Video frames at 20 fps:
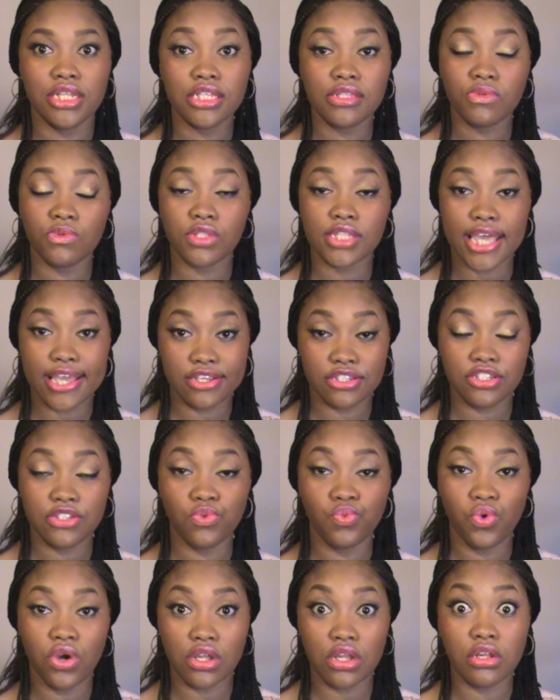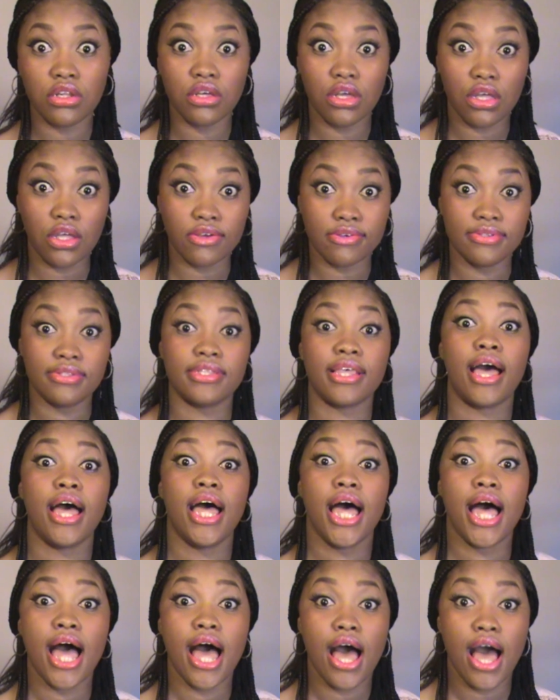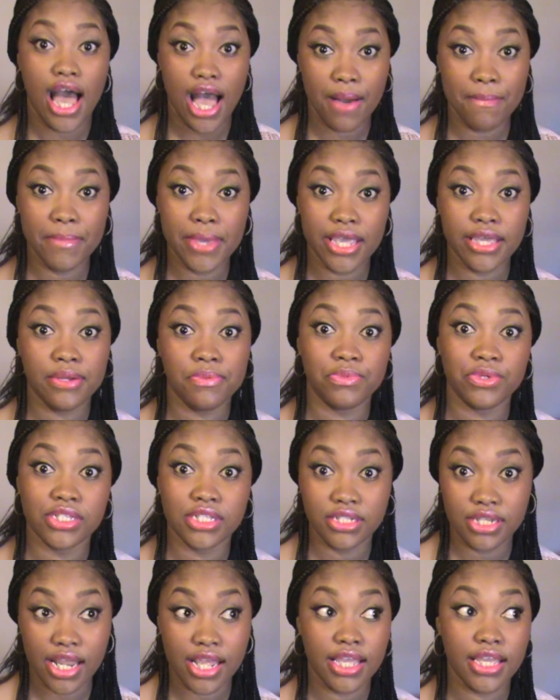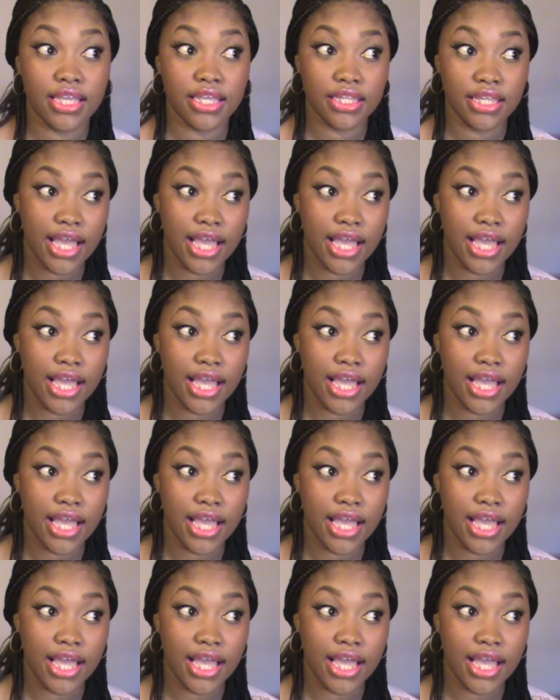This was actually one of those I made a mistake.